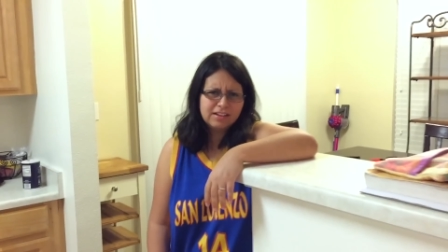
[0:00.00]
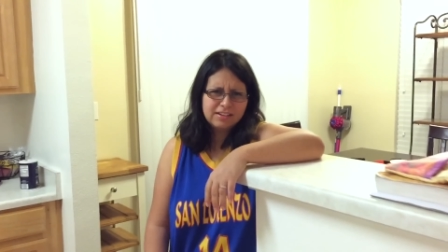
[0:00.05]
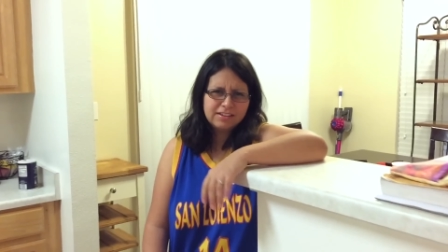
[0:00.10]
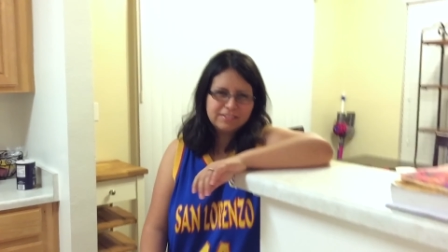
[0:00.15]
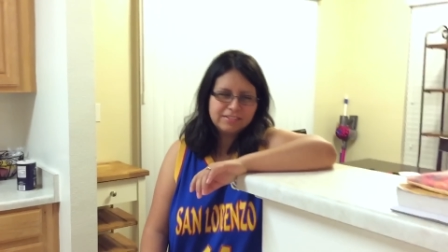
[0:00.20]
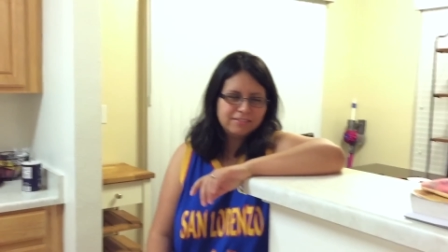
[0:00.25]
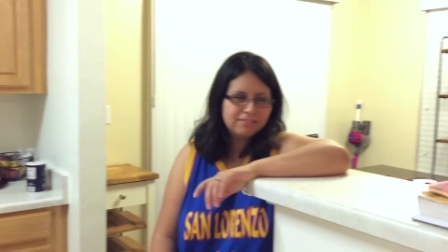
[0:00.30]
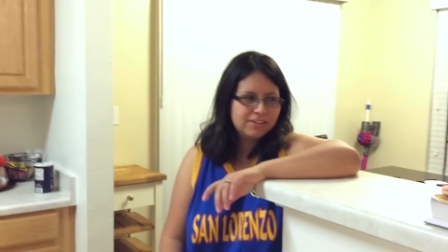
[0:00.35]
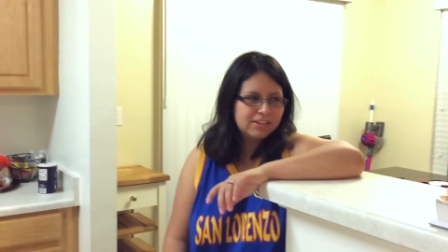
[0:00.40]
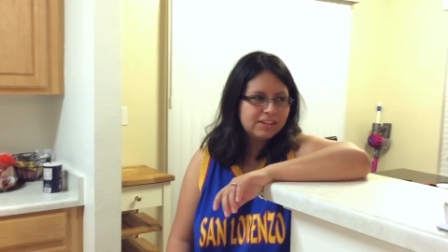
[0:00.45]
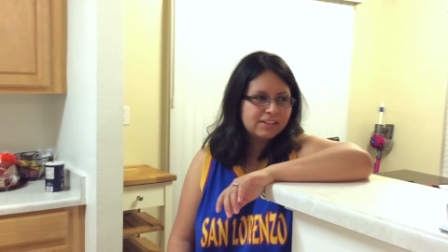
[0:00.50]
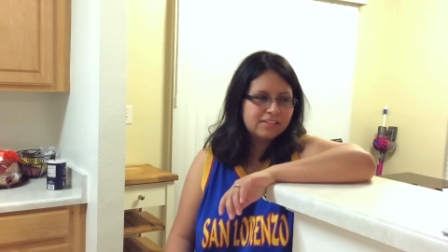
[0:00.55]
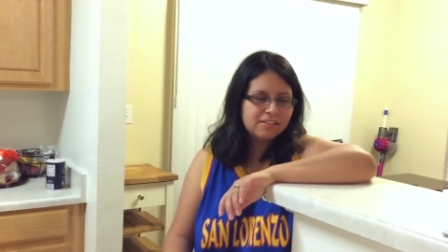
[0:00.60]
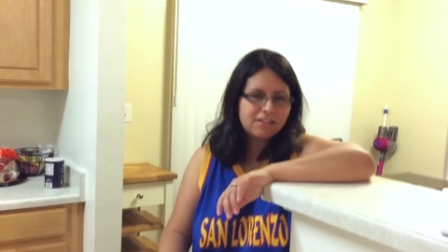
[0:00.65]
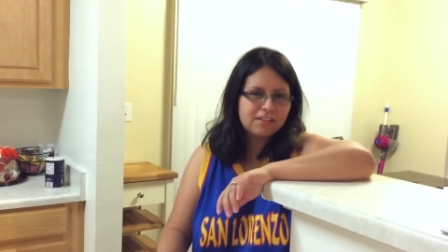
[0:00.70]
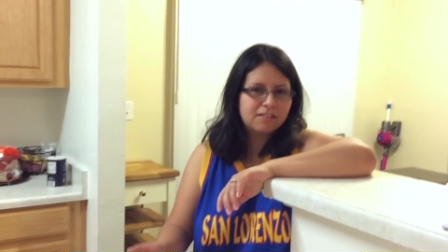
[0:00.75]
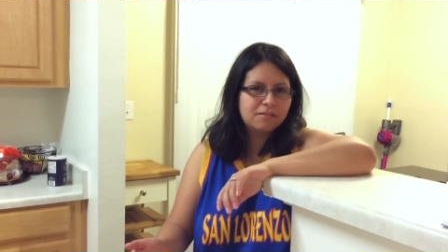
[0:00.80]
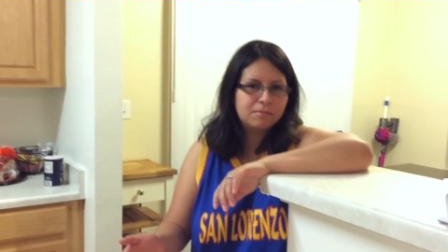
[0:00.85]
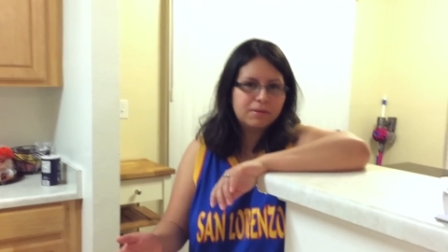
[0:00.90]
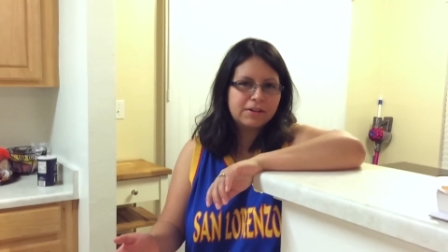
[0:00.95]
I don't want to
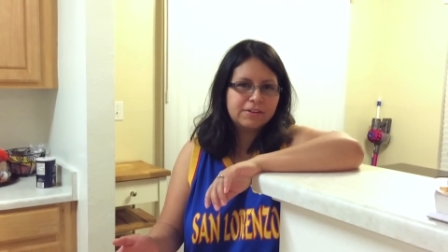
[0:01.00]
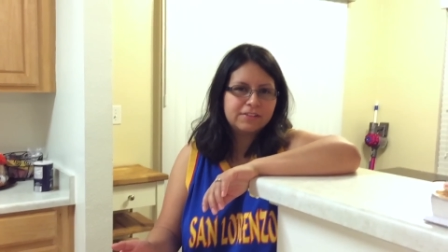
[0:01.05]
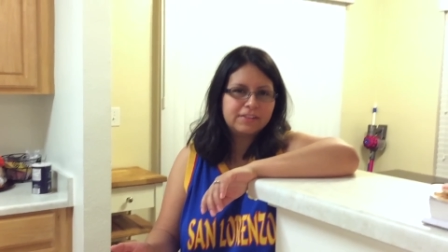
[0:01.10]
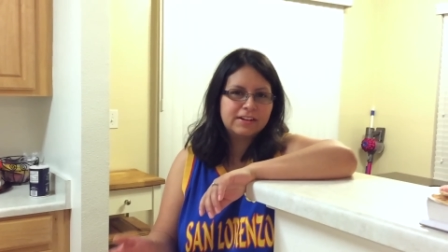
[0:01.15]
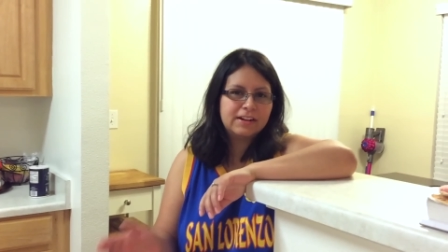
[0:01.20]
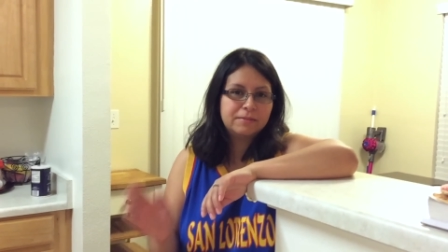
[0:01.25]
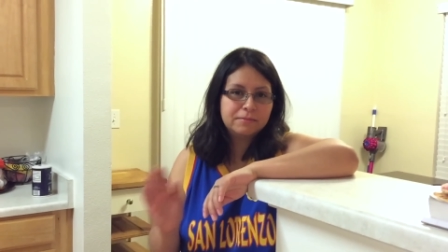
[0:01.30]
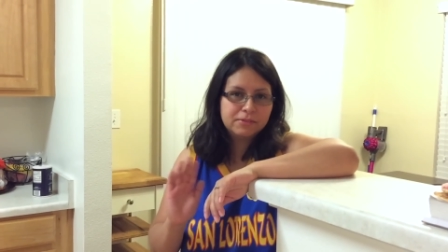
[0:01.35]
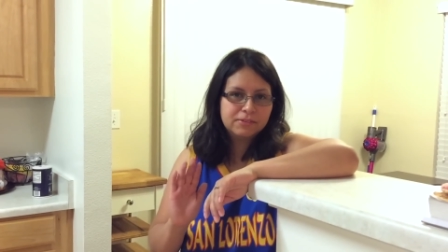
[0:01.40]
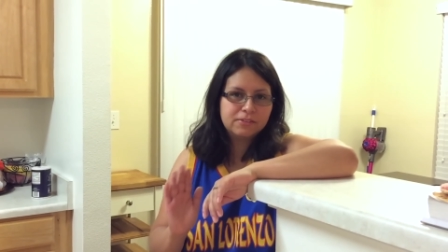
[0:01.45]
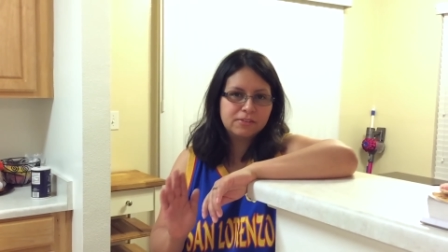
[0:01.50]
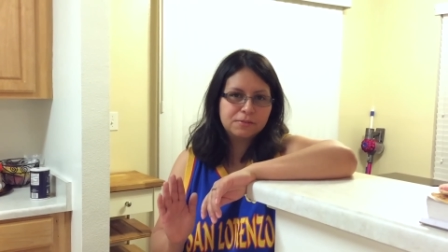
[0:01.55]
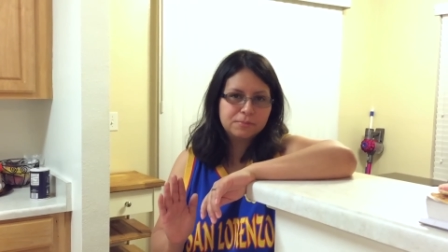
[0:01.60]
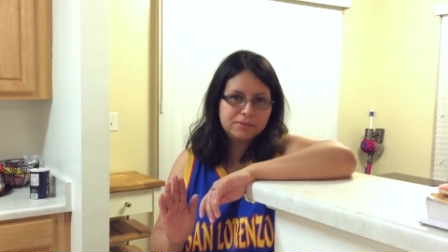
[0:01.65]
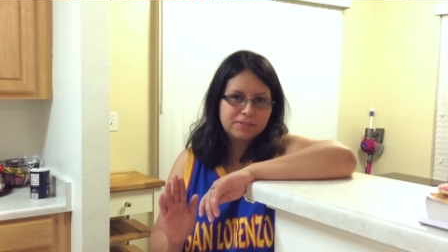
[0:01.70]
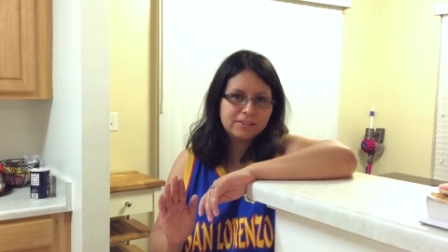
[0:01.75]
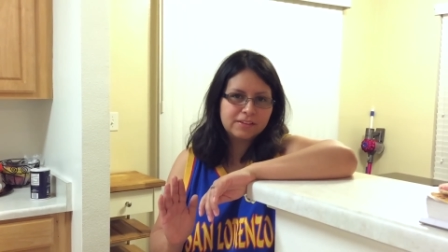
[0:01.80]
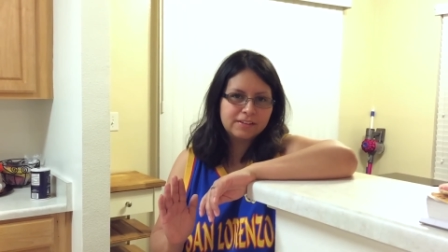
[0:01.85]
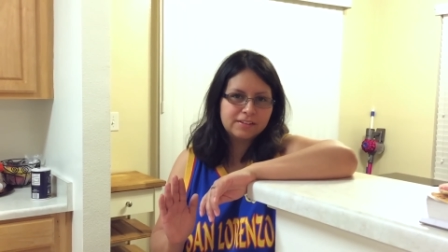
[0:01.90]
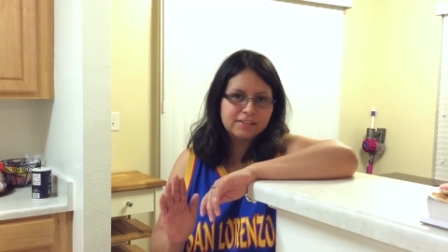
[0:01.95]
talk about it. I'm so
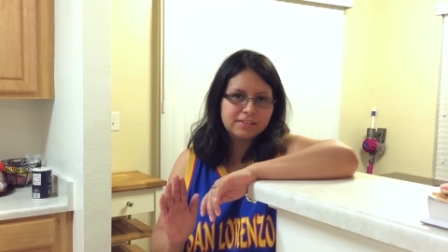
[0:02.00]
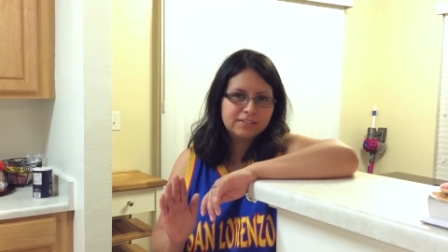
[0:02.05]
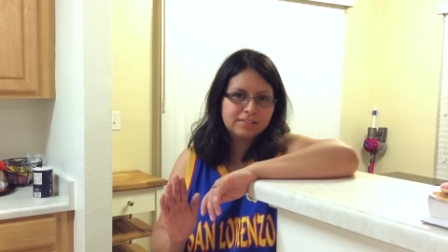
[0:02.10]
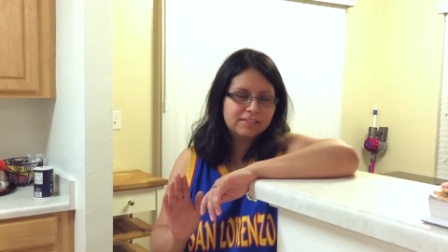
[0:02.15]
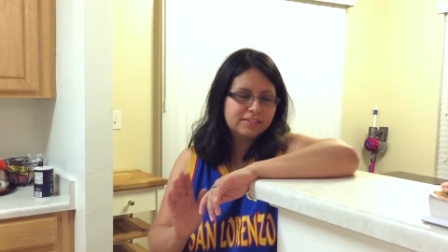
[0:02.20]
upset.